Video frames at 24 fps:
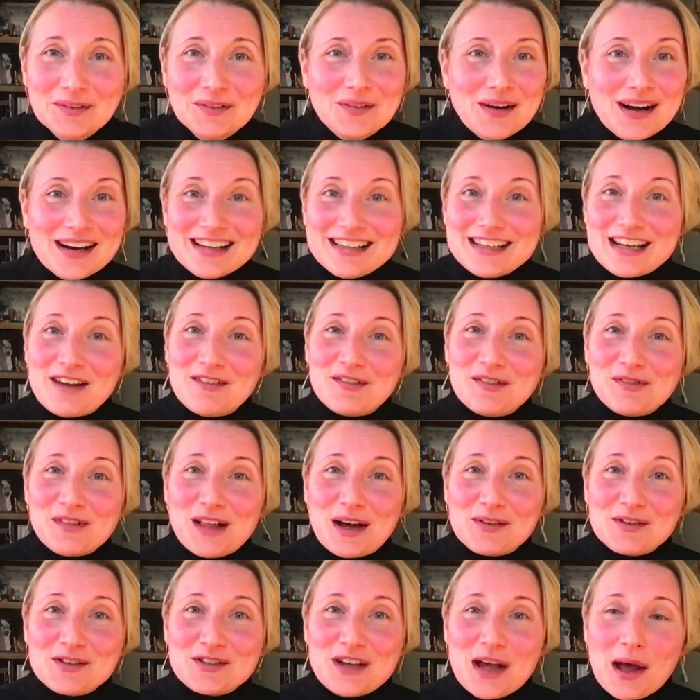Wanted to have a
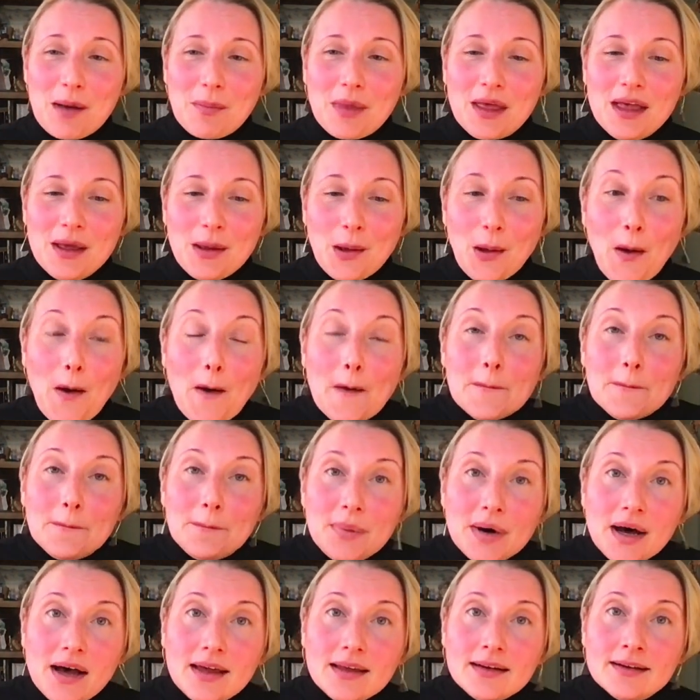flower shop.
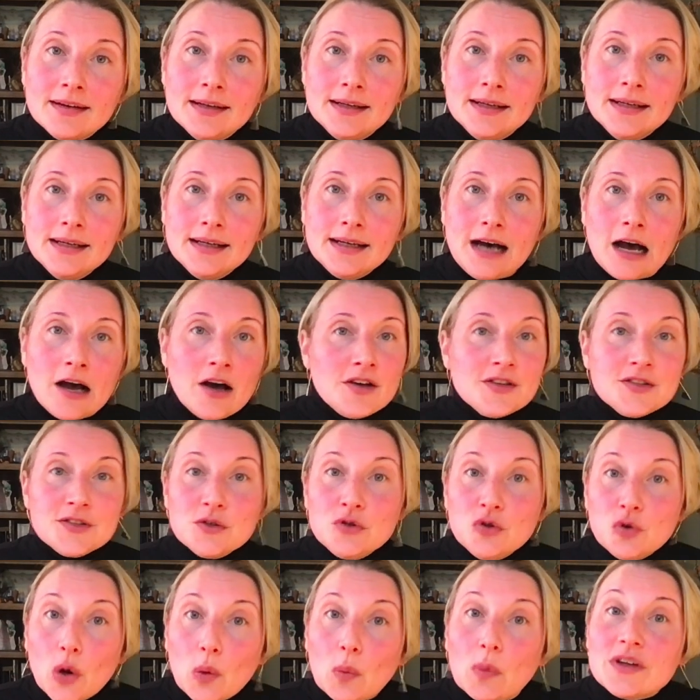But I also
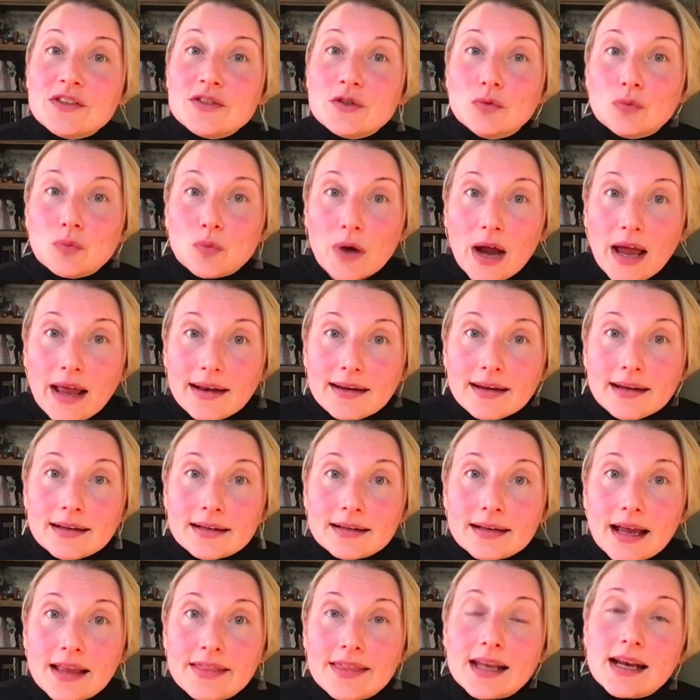knew I wasn't
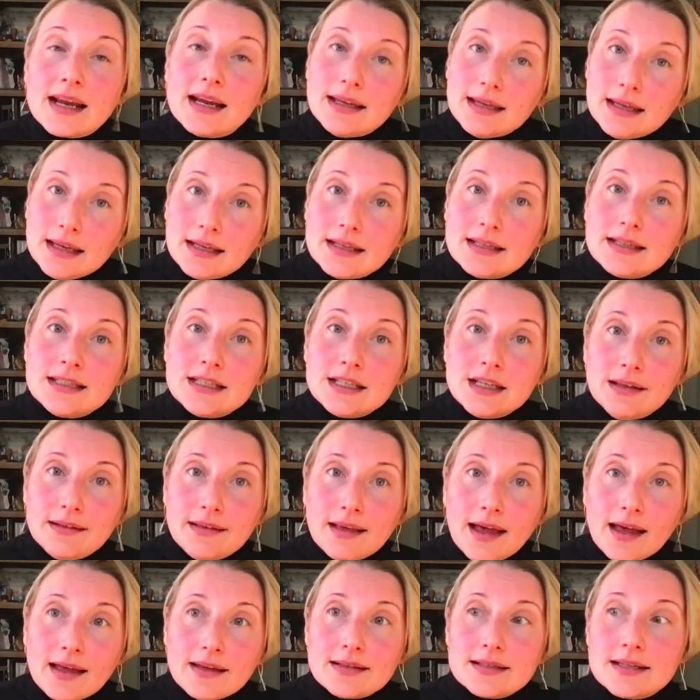ready and that I needed to
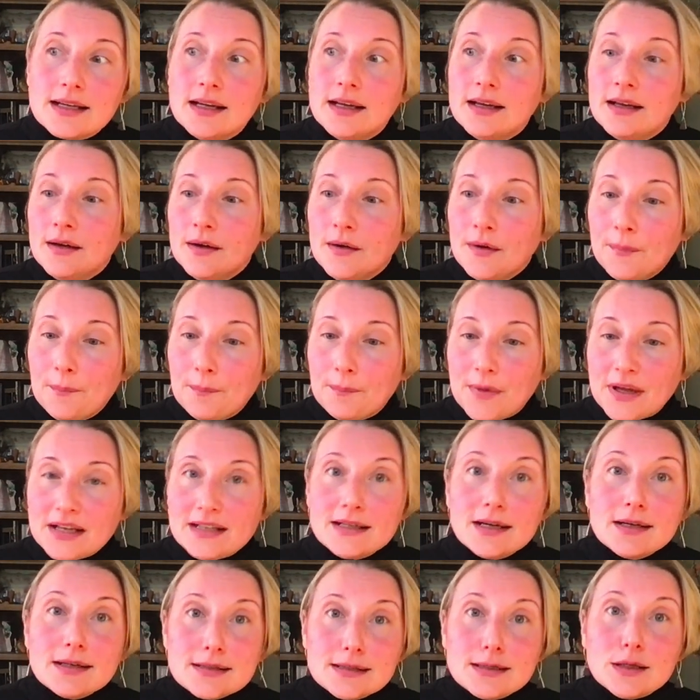get my
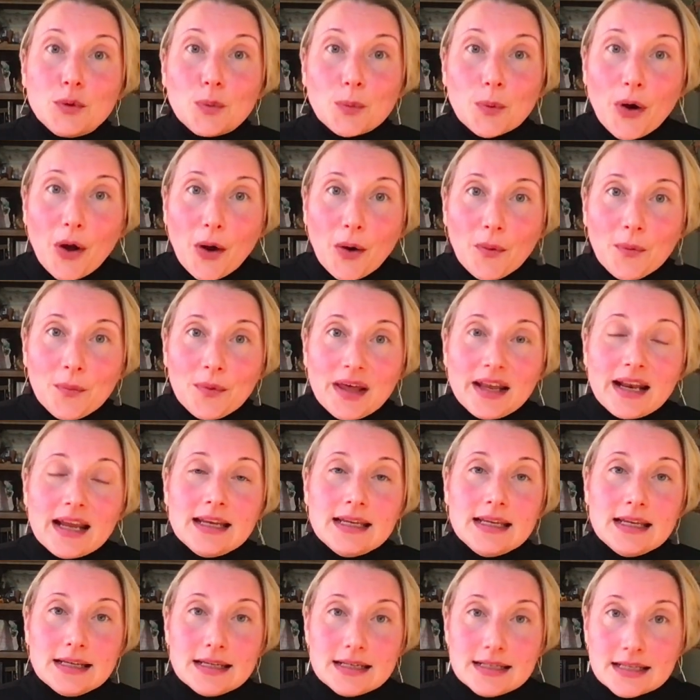ducks in a row and I
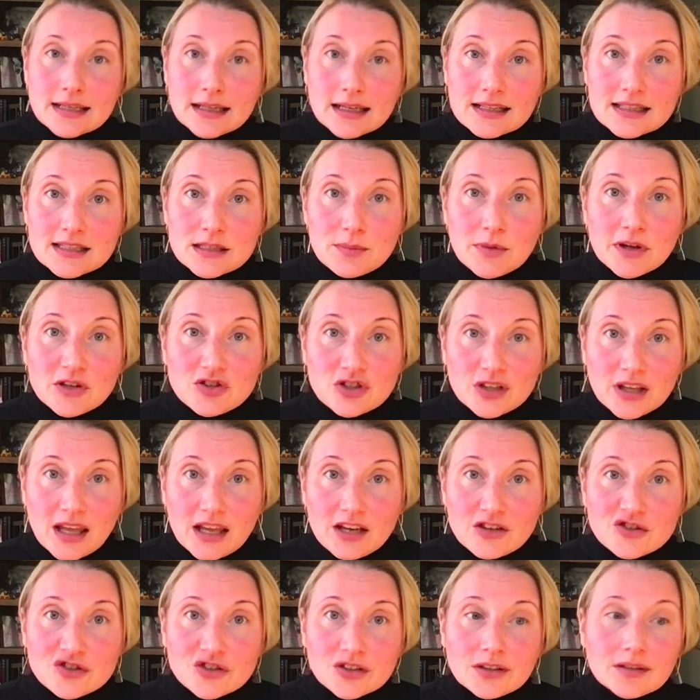needed to get some
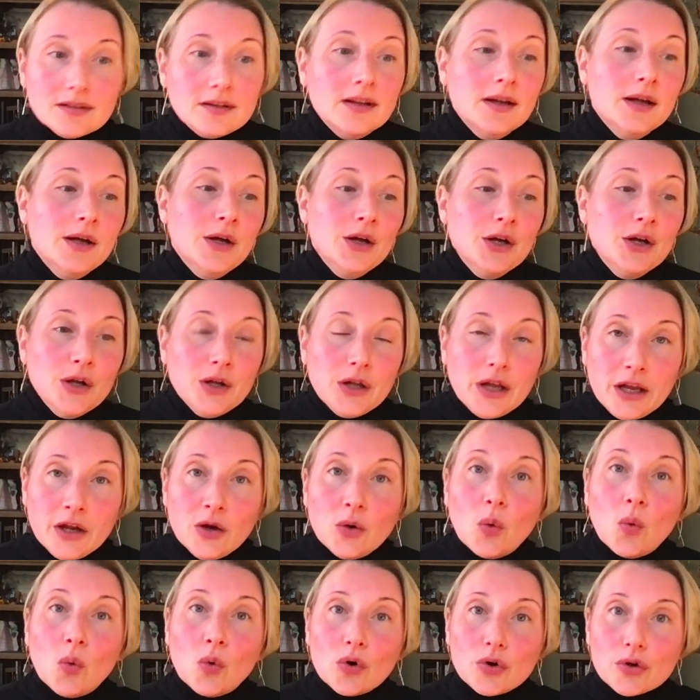education
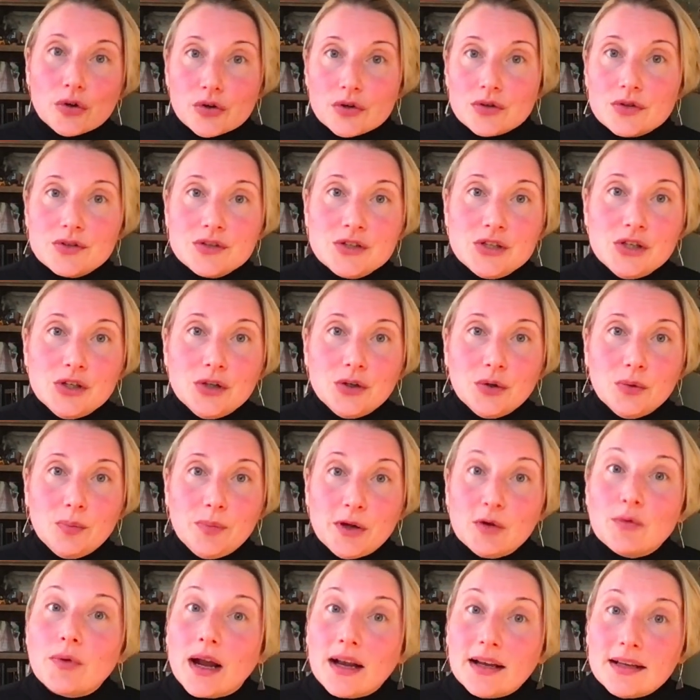in order to
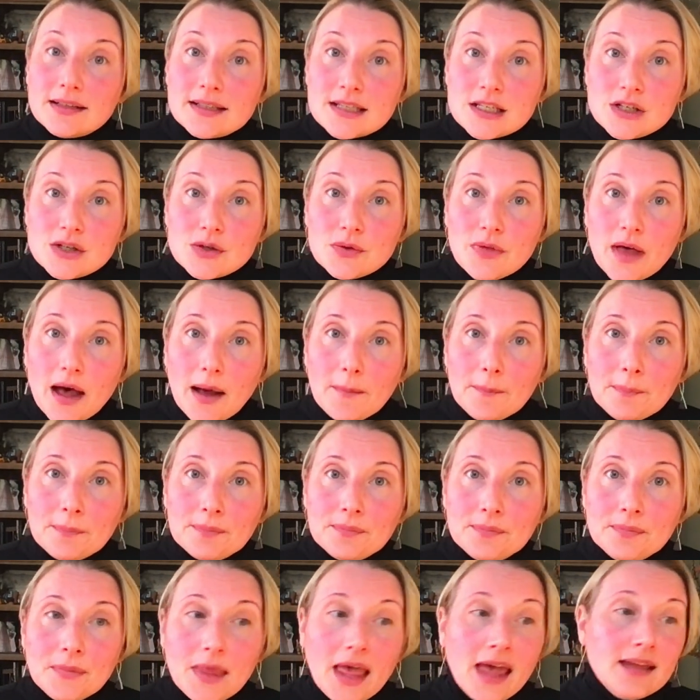be ready to do that.
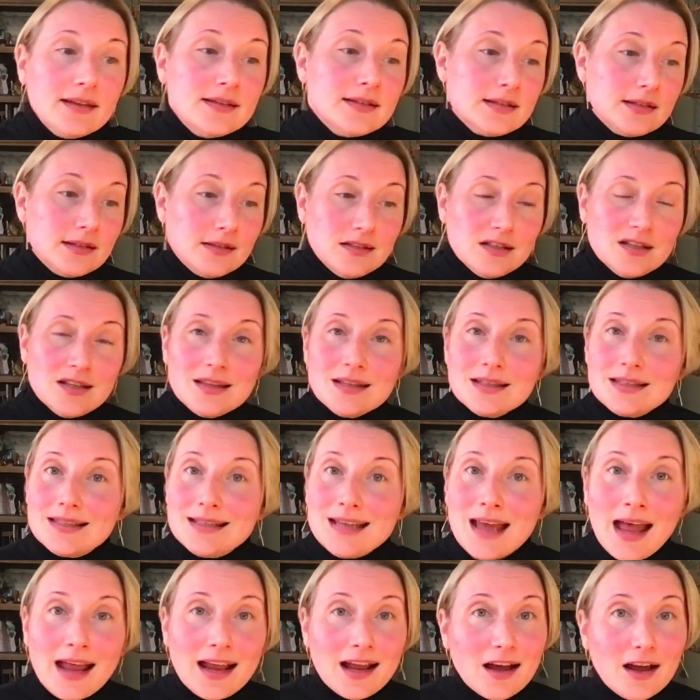And to this
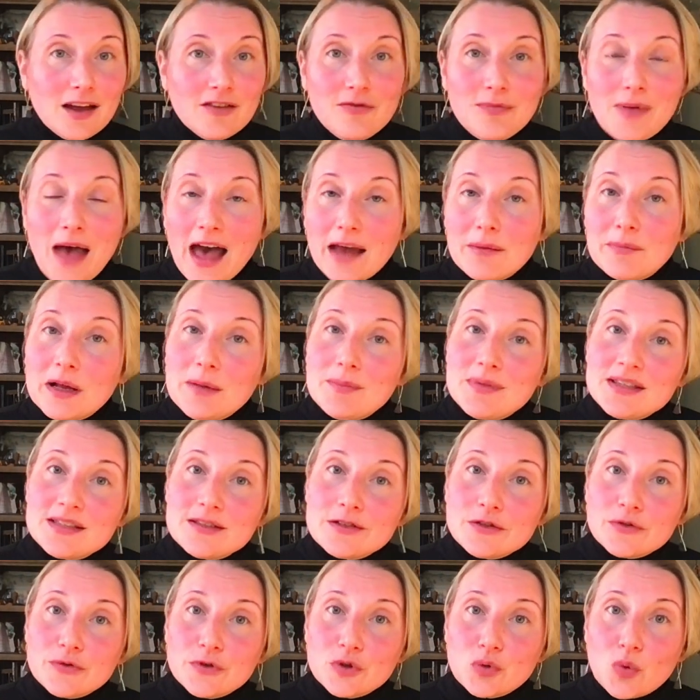day, I've had my
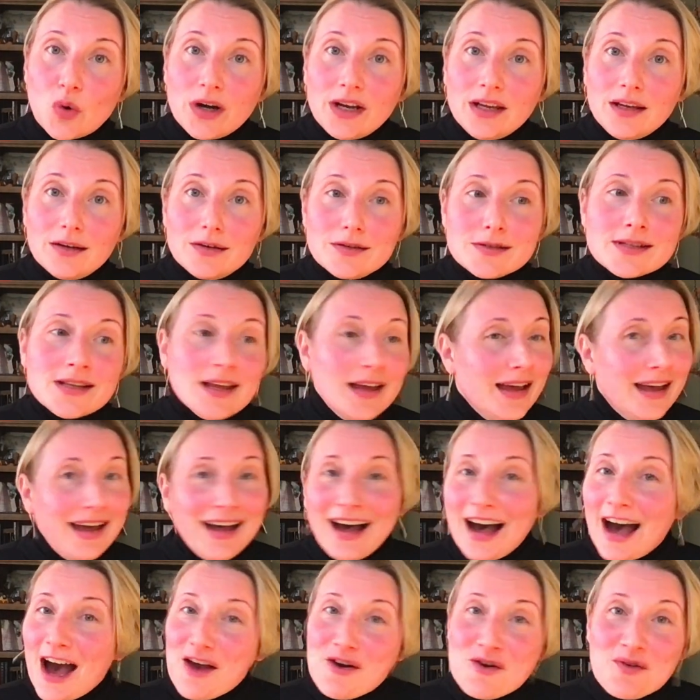business for 20 years.
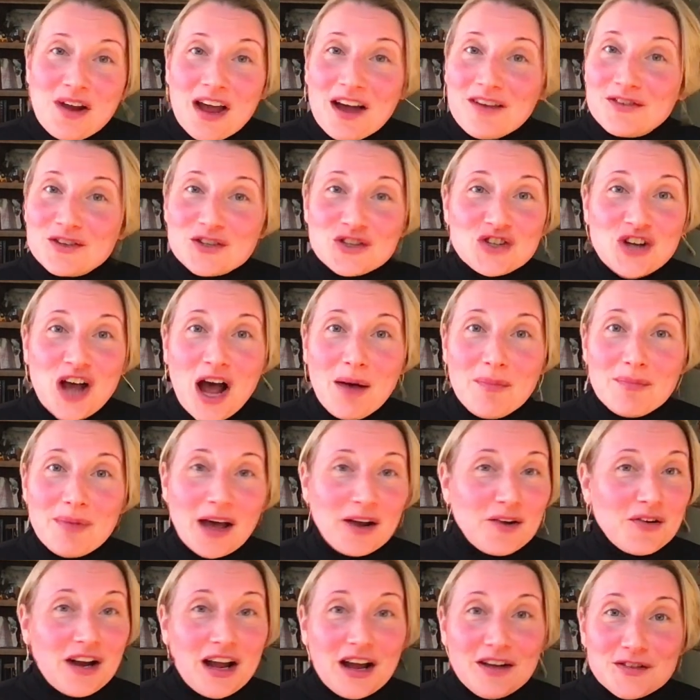I don't have a shop. I
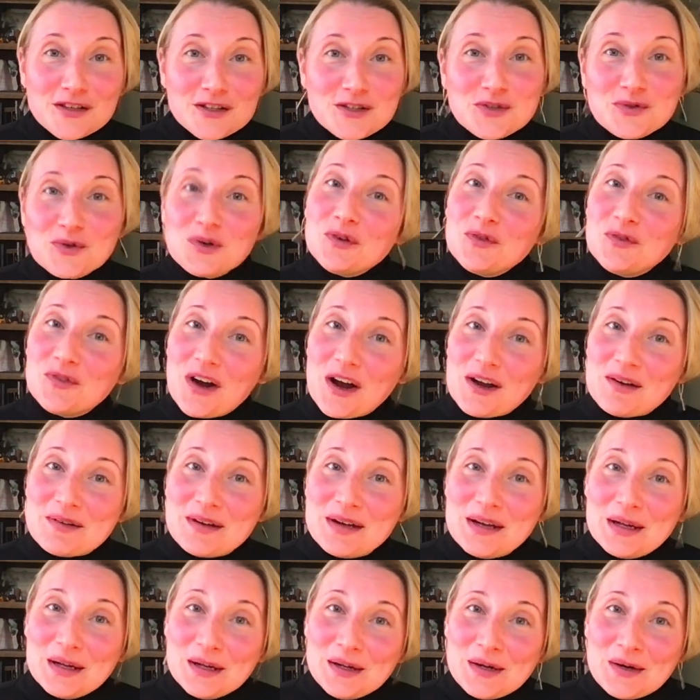don't have a storefront.
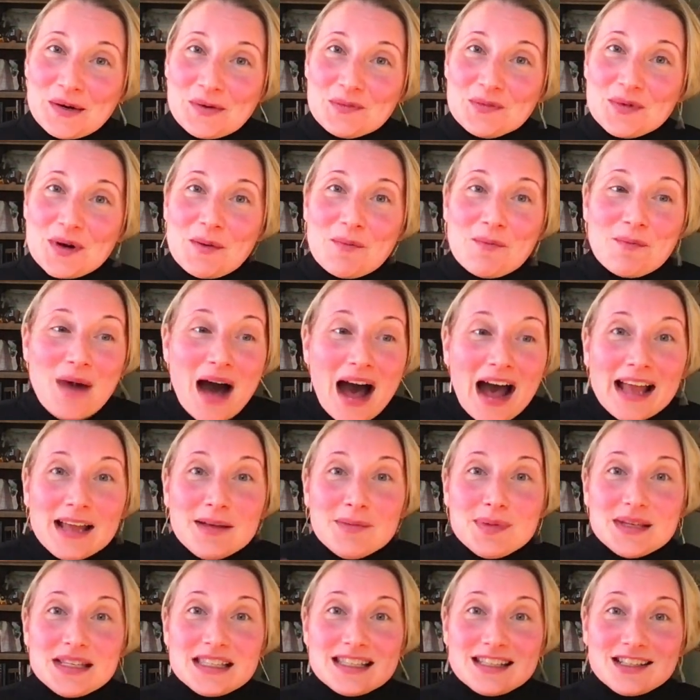What my
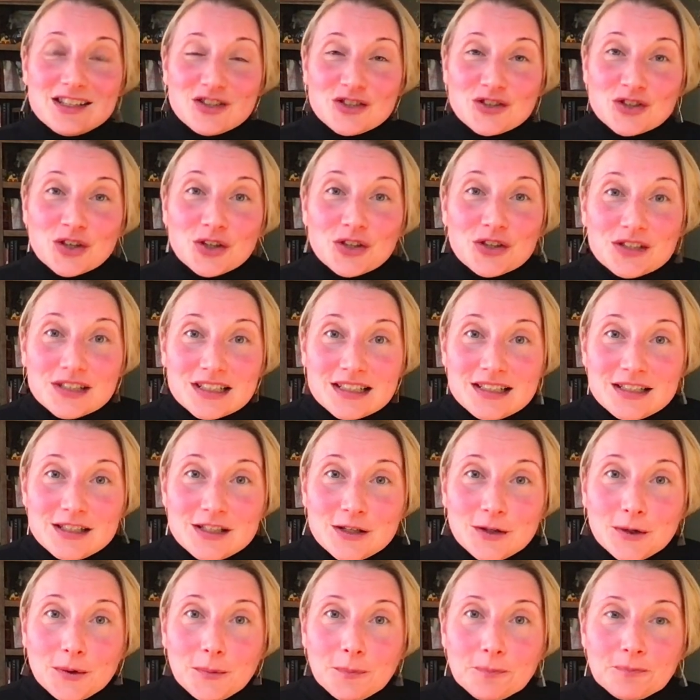business turned
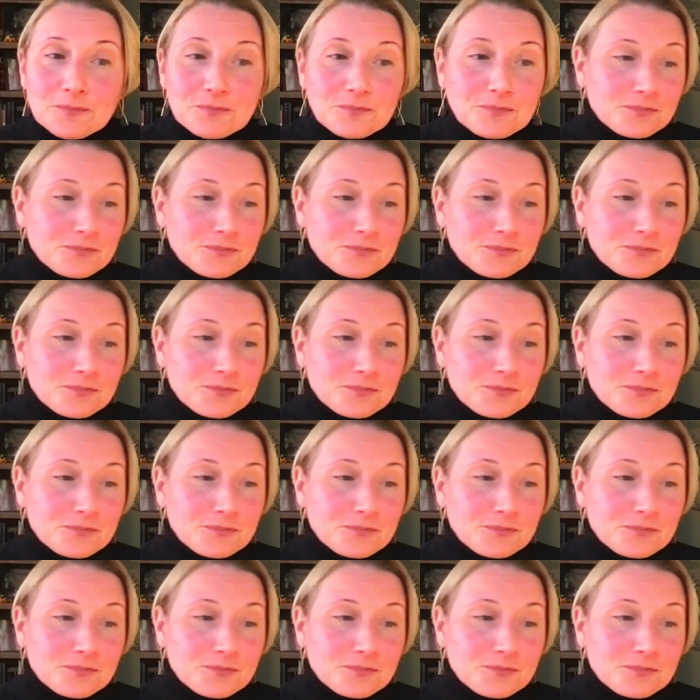into